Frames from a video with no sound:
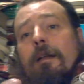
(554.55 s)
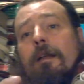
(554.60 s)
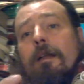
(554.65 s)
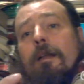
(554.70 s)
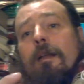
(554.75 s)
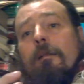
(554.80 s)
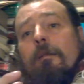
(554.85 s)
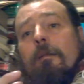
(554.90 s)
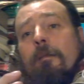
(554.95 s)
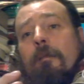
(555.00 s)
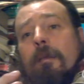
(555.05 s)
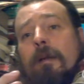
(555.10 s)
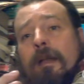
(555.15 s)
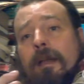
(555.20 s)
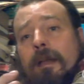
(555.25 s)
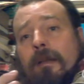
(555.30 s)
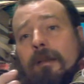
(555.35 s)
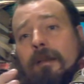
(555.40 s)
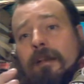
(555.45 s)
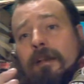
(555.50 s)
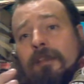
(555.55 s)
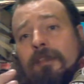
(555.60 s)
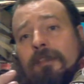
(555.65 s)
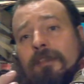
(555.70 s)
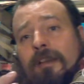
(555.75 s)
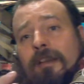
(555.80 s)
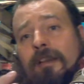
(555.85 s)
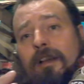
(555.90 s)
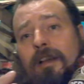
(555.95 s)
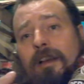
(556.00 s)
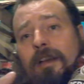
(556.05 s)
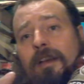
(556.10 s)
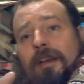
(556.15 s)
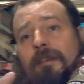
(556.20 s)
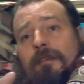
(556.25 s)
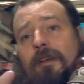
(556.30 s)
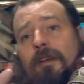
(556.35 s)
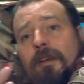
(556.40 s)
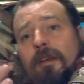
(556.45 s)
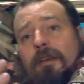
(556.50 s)
It will bring out a slightly
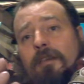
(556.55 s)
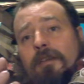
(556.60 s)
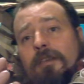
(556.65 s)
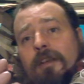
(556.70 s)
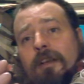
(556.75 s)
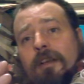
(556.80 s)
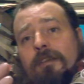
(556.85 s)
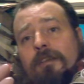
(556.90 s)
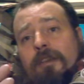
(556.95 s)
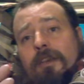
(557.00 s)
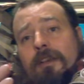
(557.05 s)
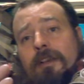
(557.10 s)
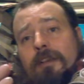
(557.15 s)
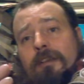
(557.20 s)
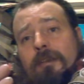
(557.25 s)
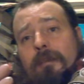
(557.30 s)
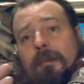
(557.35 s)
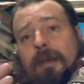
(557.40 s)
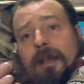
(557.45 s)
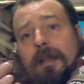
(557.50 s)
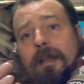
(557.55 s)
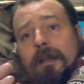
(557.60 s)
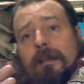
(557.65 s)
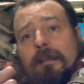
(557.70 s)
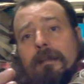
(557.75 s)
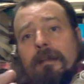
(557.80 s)
different contrast in your tobacco,